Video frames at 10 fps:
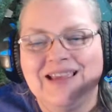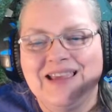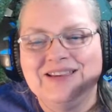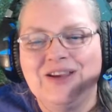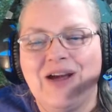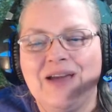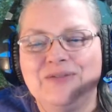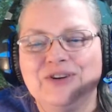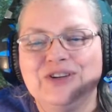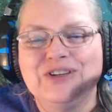Y'all have
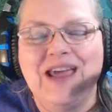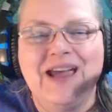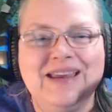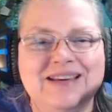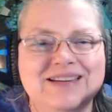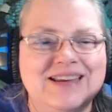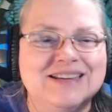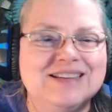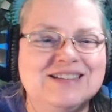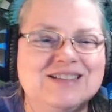a good night,
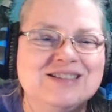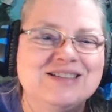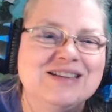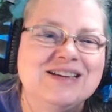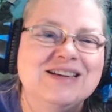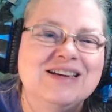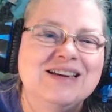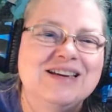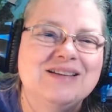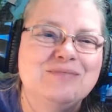and this is
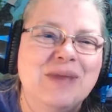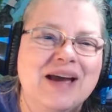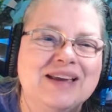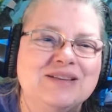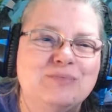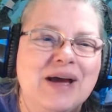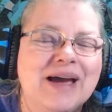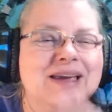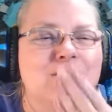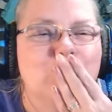my
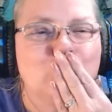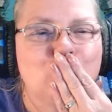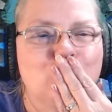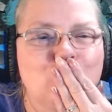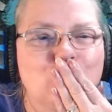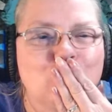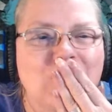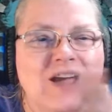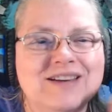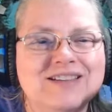goodbye.
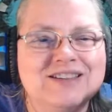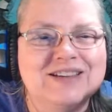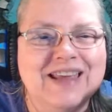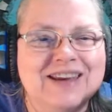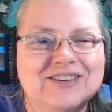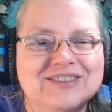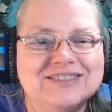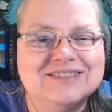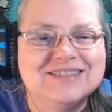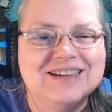Until later.
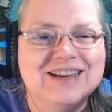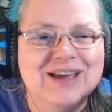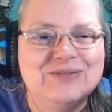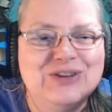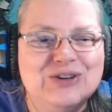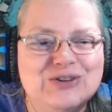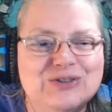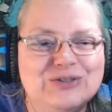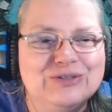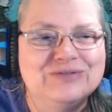Love you.